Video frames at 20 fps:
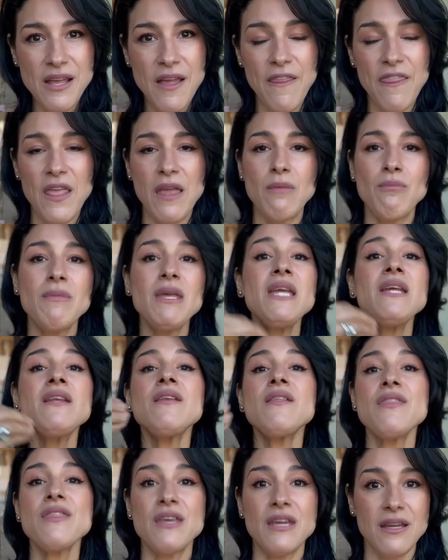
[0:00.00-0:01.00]
and they mean
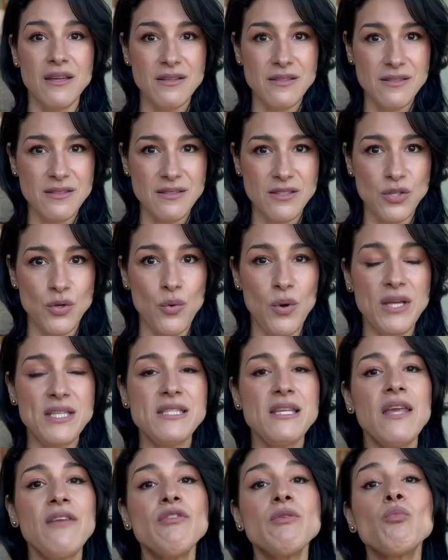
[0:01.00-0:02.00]
things to us
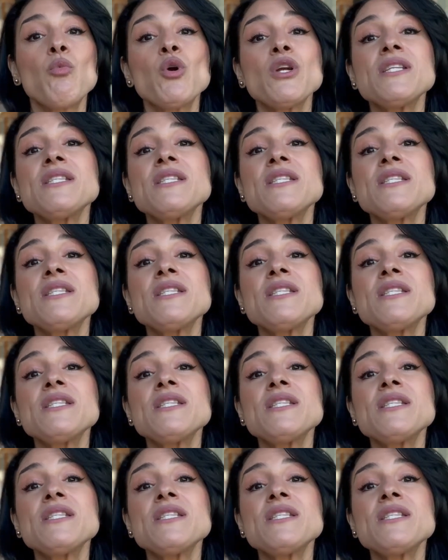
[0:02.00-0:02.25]
even more